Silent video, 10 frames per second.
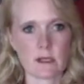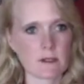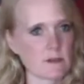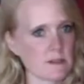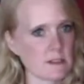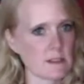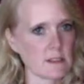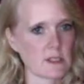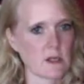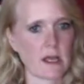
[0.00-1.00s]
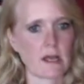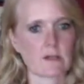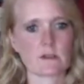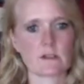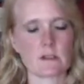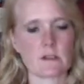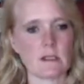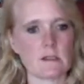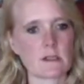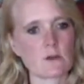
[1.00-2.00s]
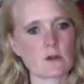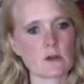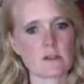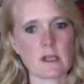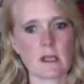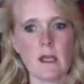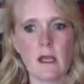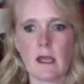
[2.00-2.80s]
little stint in geriatrics and in skilled nursing,